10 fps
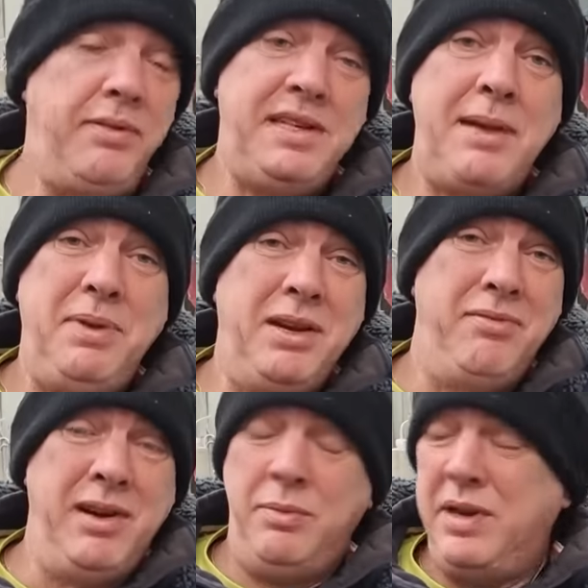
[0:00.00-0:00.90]
if he's happy to
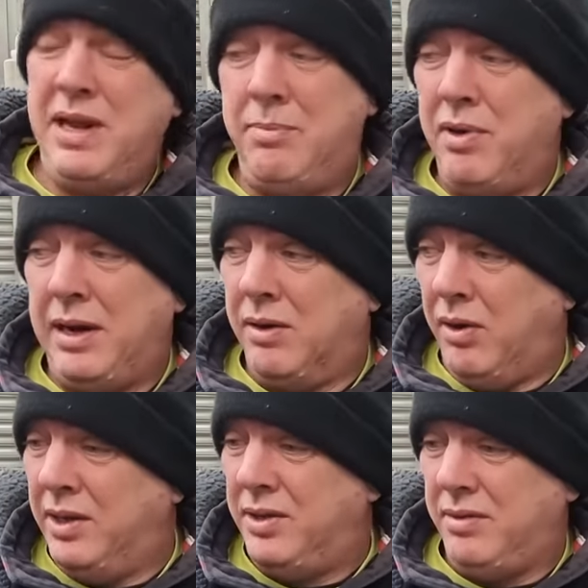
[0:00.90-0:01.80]
run it without brake
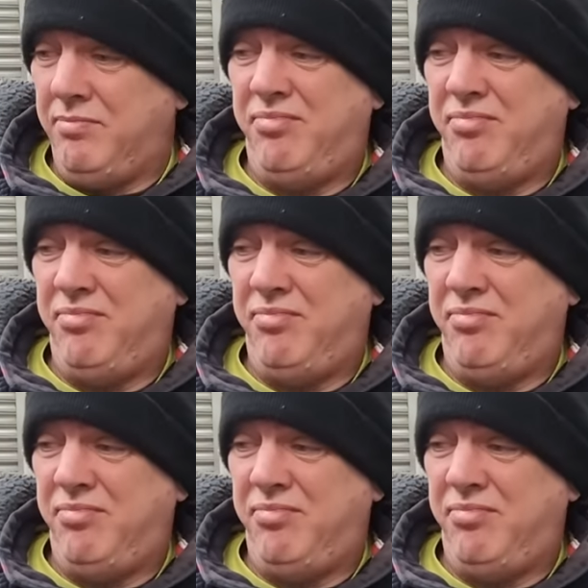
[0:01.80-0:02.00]
lines,